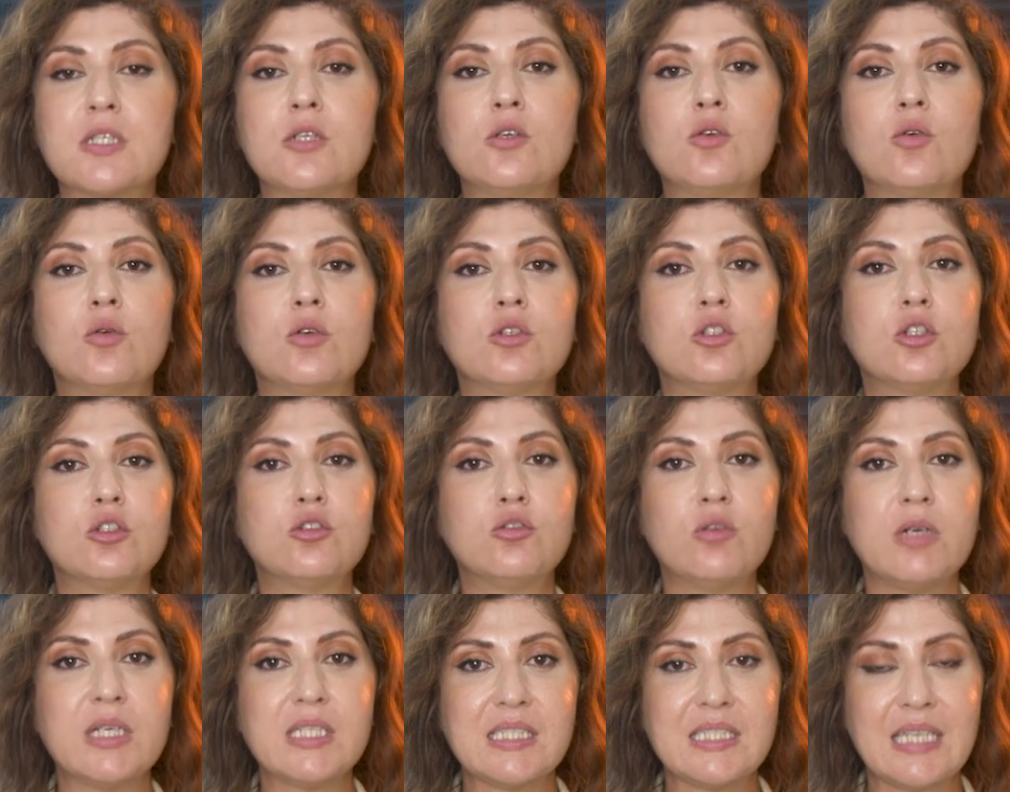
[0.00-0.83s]
in order
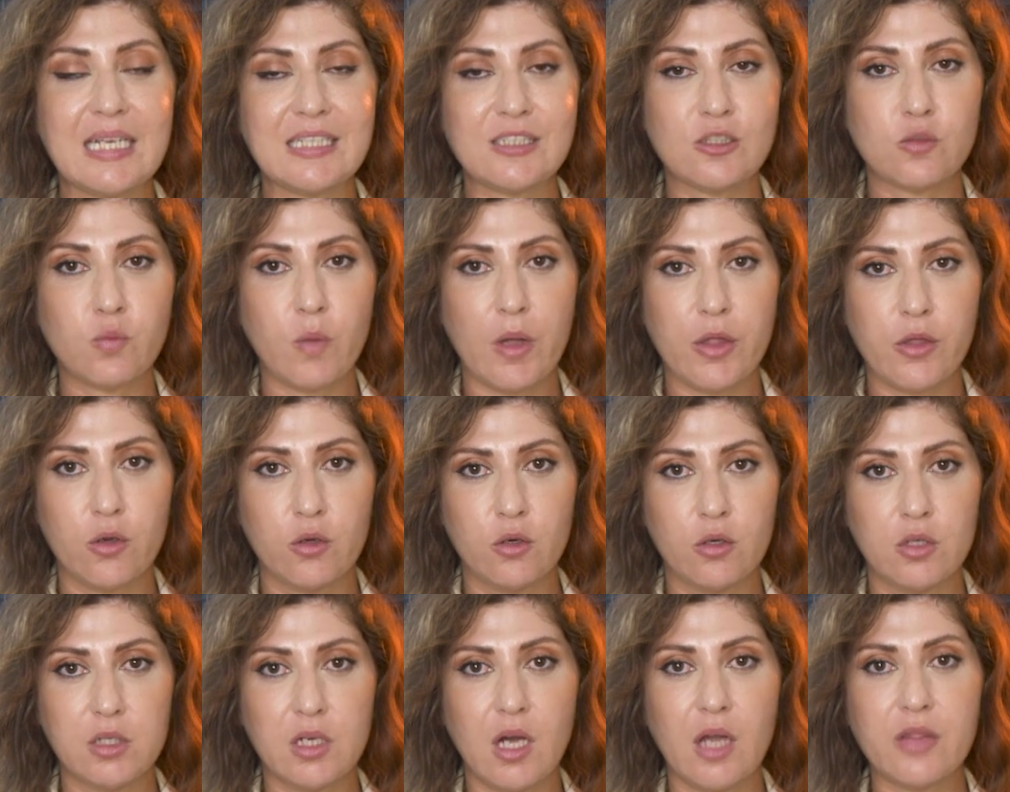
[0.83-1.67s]
to assess whether
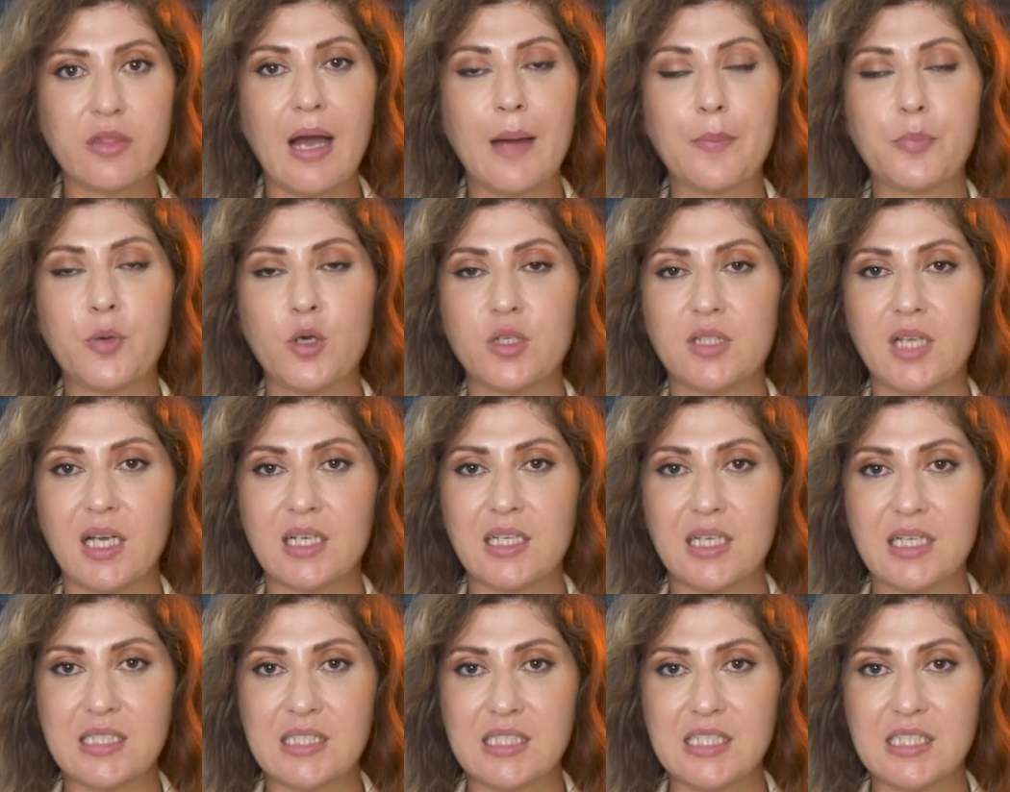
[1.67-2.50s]
or not that product can